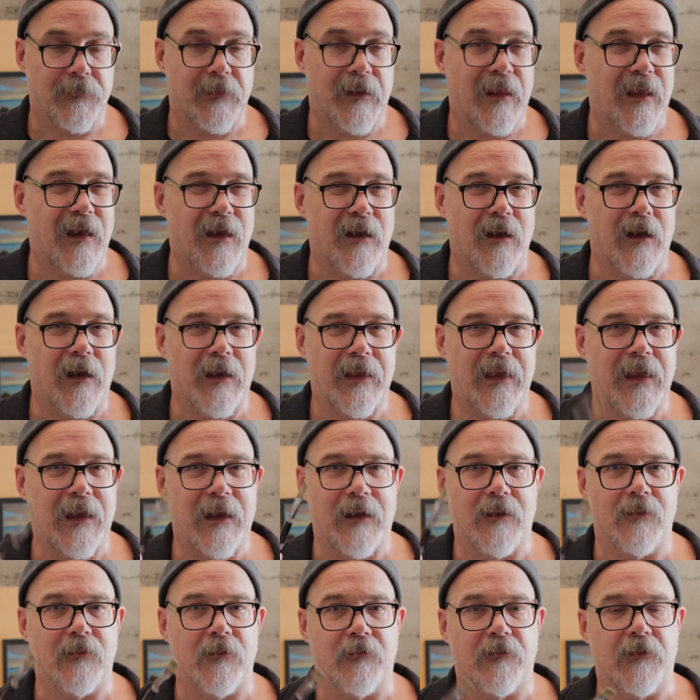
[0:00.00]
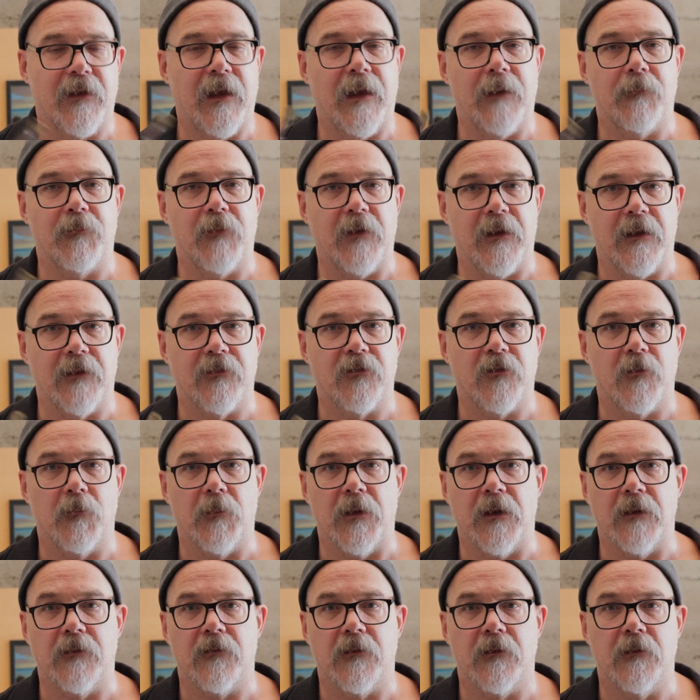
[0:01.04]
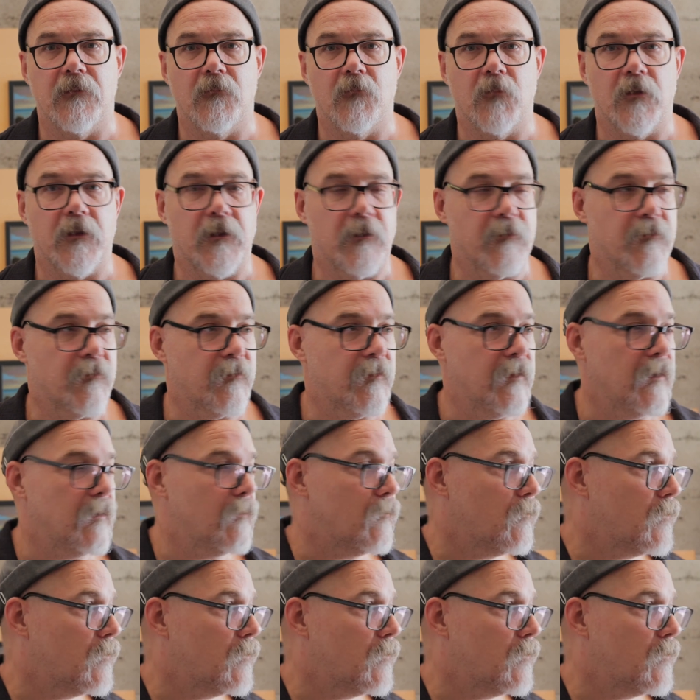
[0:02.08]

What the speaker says: Yeah, I can't escape the intimate, and we can see